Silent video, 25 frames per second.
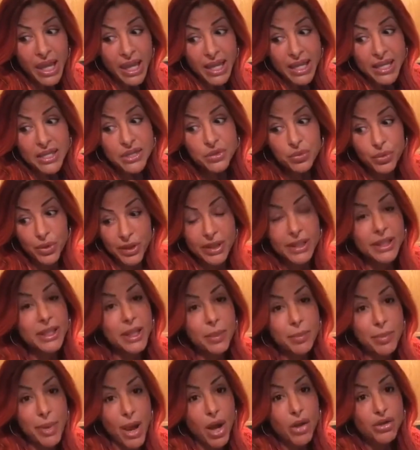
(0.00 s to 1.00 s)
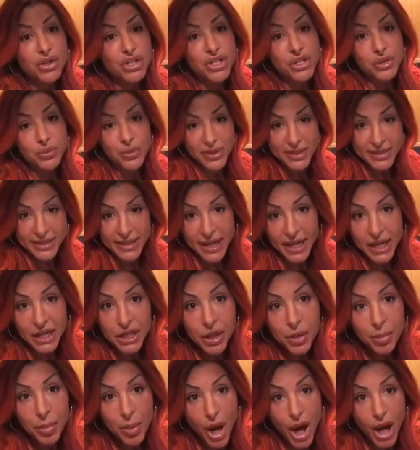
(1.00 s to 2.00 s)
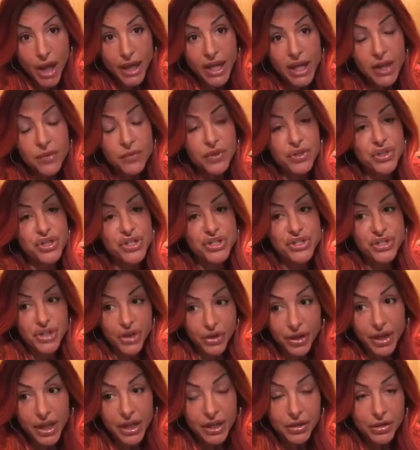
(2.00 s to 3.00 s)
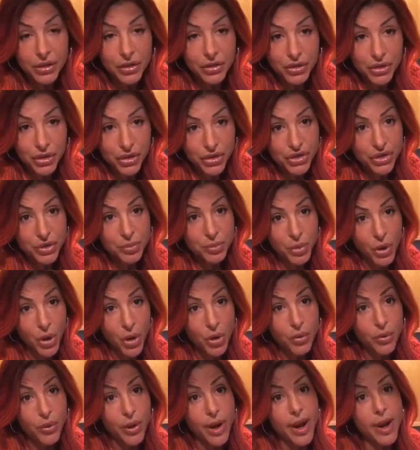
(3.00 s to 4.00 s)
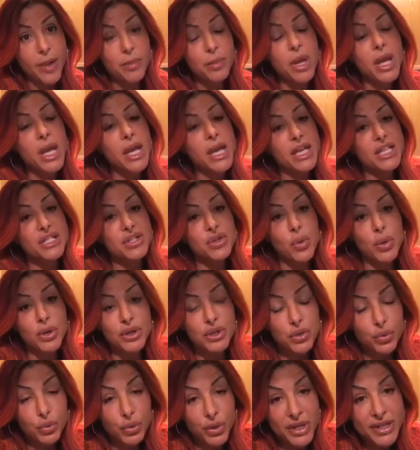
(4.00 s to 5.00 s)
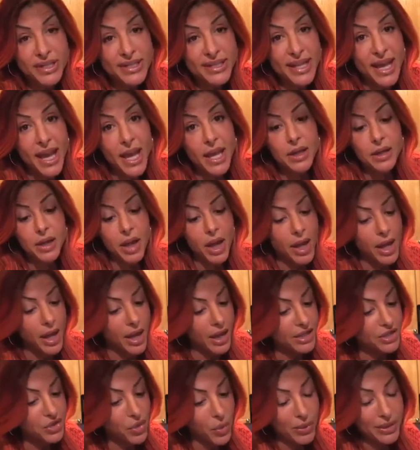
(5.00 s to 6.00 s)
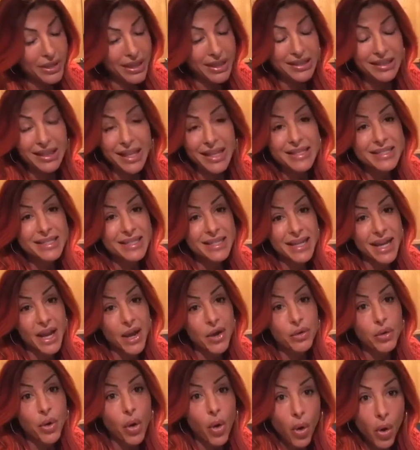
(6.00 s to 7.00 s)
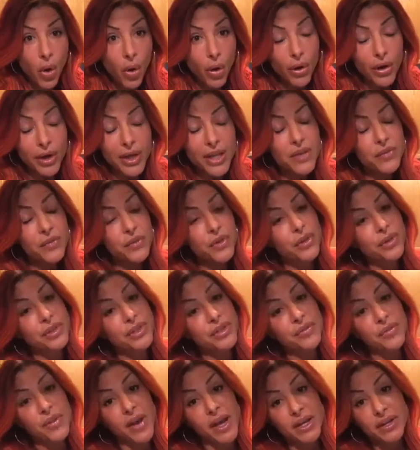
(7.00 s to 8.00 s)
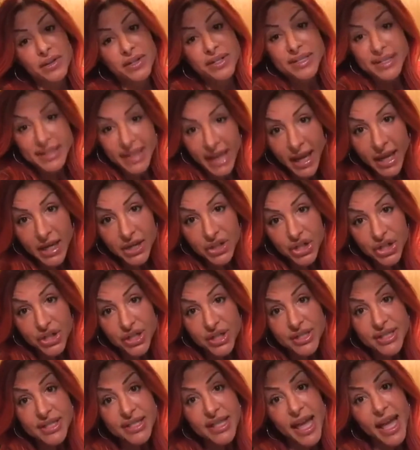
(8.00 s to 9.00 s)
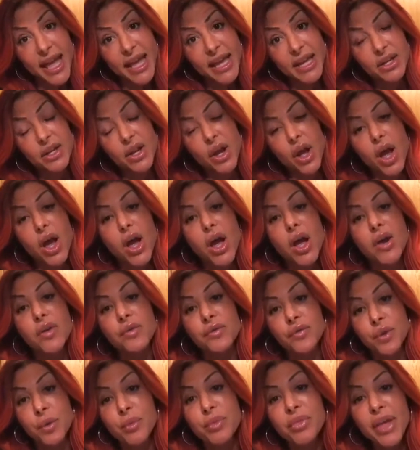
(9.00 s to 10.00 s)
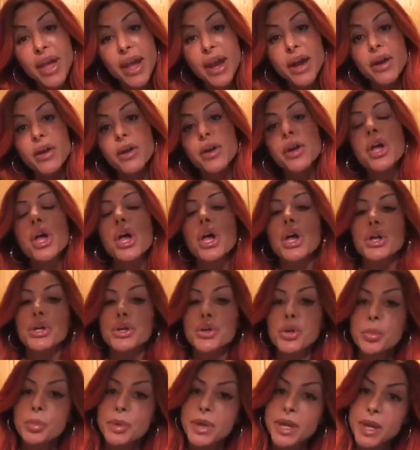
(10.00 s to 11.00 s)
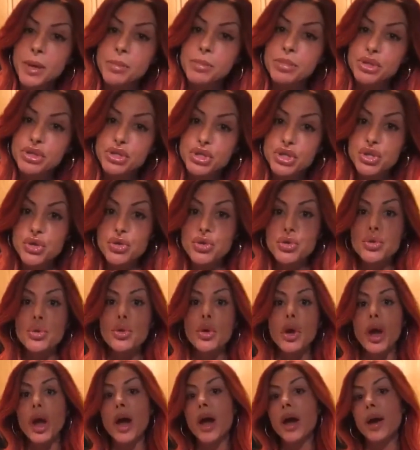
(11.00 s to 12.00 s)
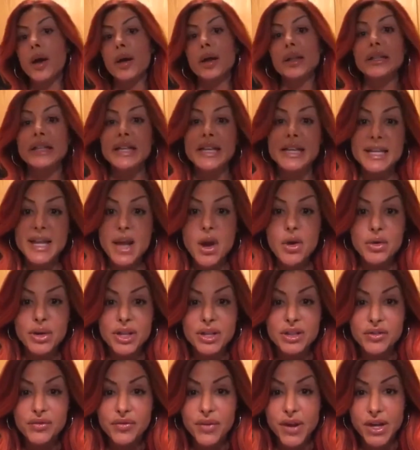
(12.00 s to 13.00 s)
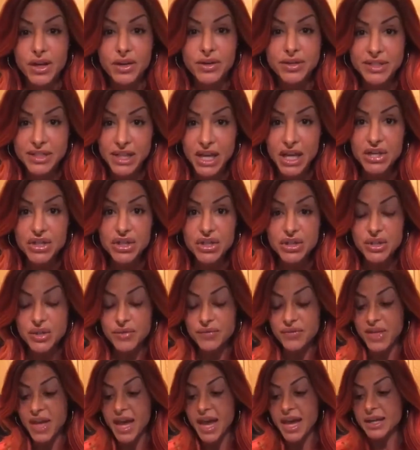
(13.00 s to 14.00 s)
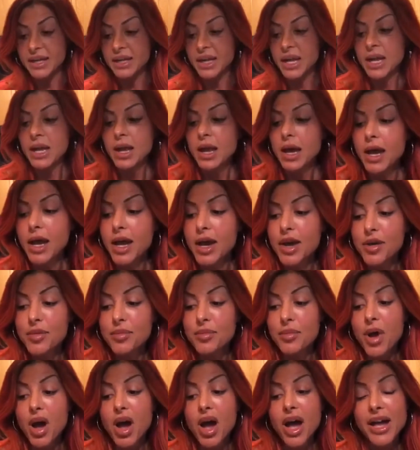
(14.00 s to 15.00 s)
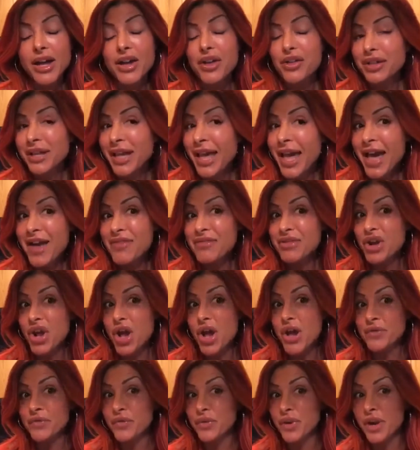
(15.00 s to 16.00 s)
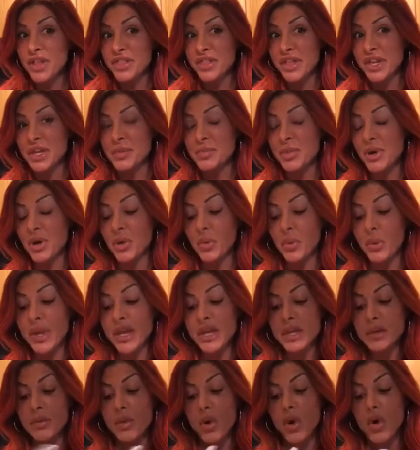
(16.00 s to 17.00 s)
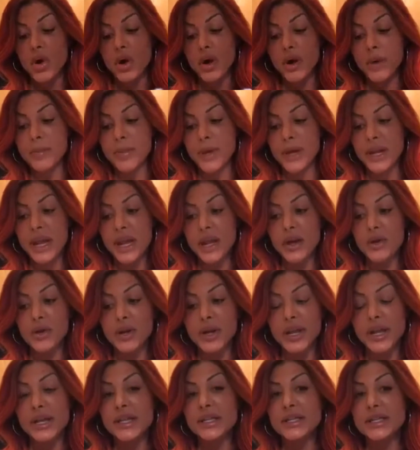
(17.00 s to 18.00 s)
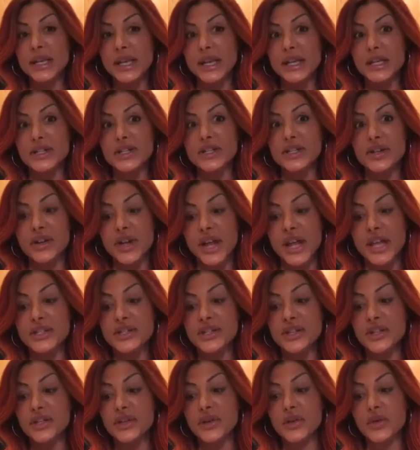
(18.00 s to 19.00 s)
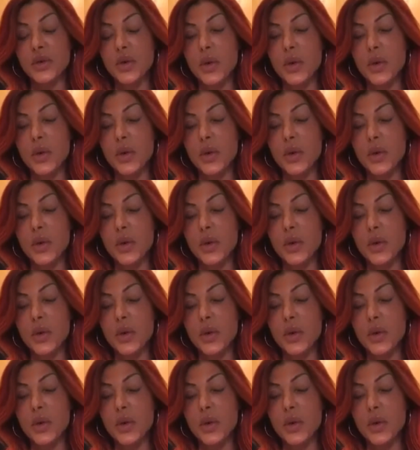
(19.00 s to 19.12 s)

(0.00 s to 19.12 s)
is really about just resetting your body if you're starting a nutrition program it's going to reset it's going to cleanse it out. Or if you're at the final stages, then uh, from there, you'll be able to uh, lean out in the final stages of that. Um, I only have it on for I think about a week more, but here it is. I'm going to start answering your